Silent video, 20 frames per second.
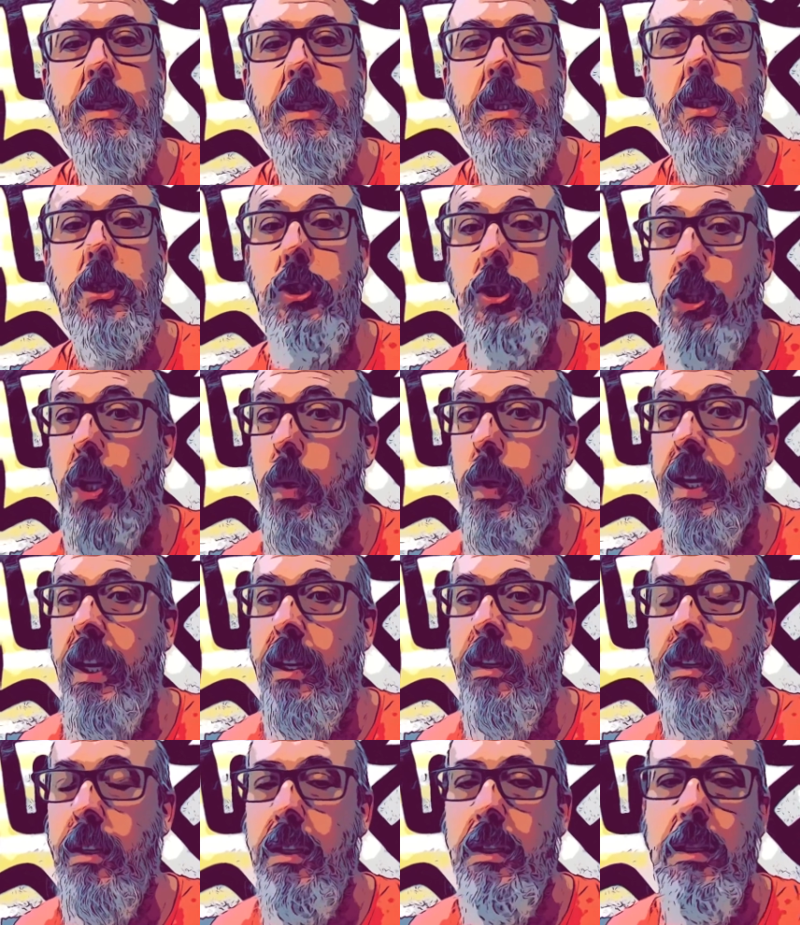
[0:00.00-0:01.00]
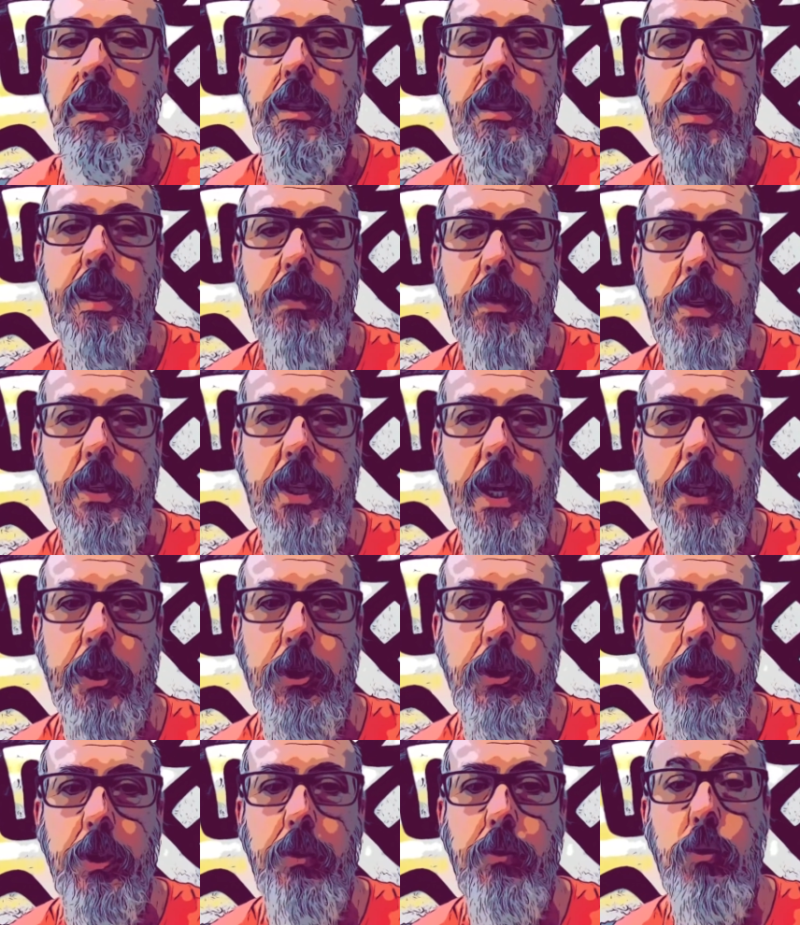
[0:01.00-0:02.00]
showing different
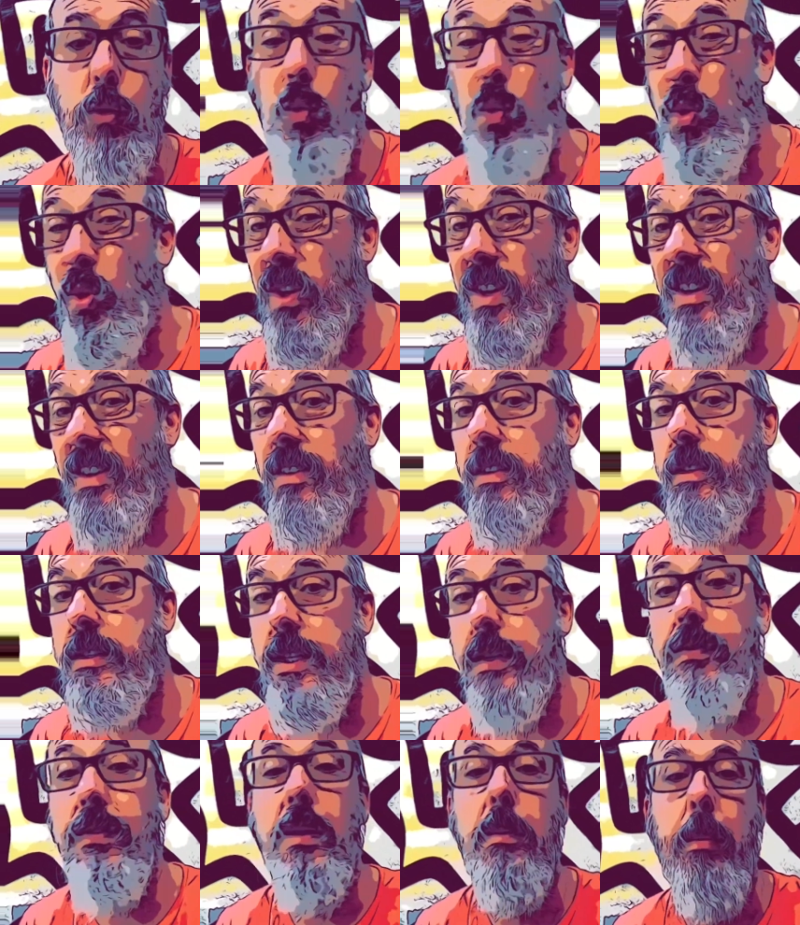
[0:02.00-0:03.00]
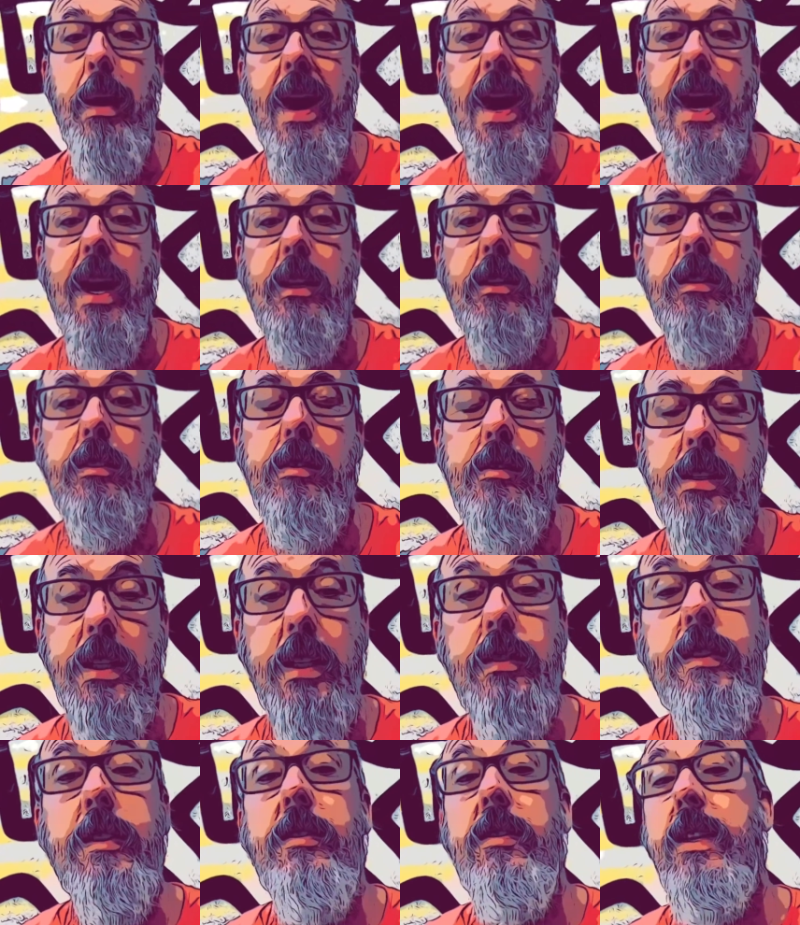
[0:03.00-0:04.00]
textures or different patterns to give
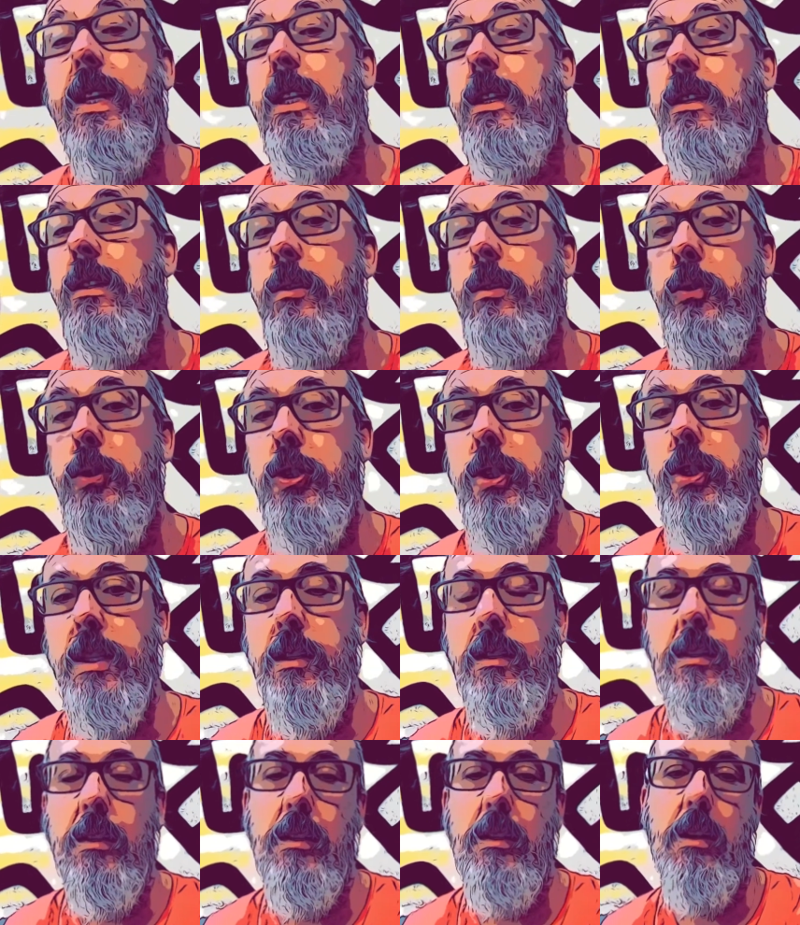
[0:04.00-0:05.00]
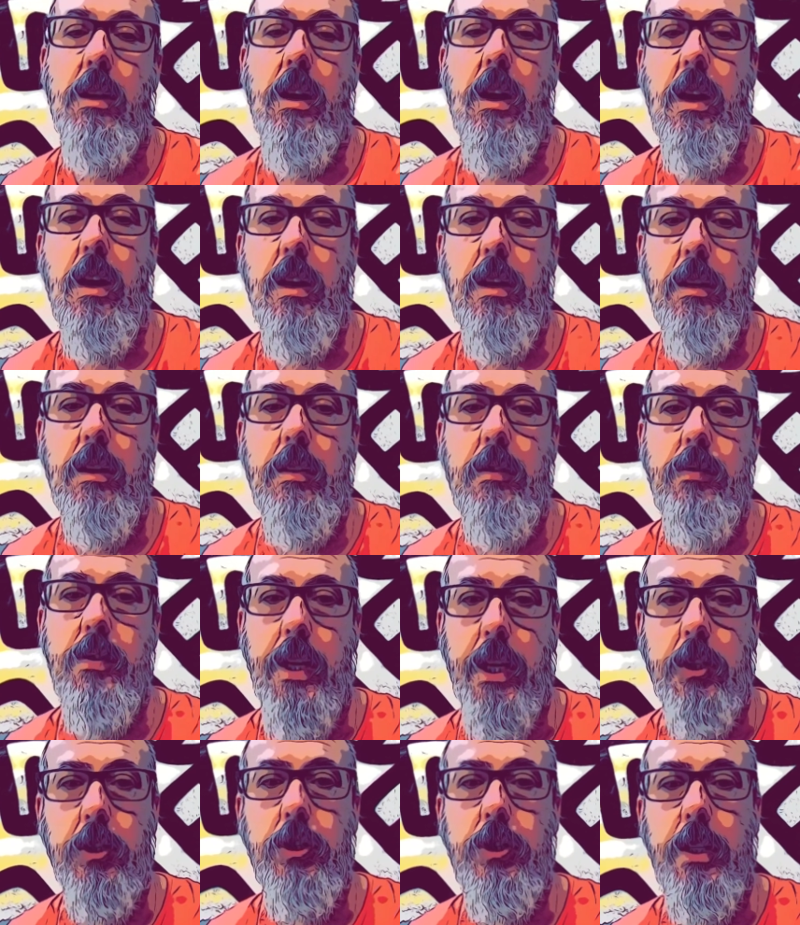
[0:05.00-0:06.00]
us the illusion of
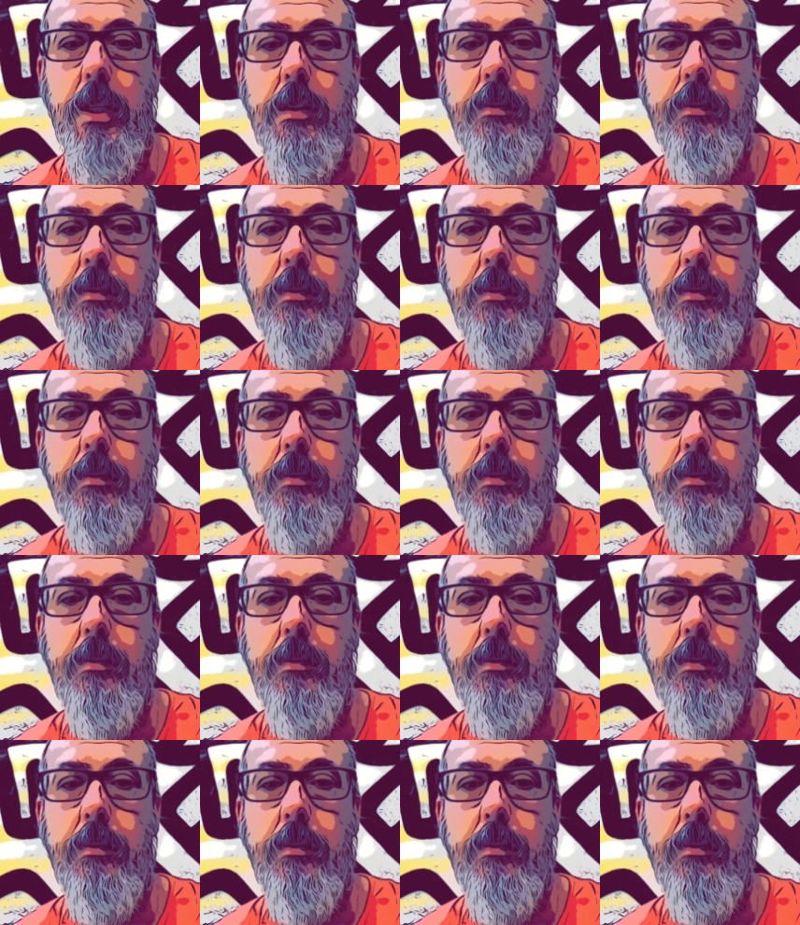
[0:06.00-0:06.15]
texture.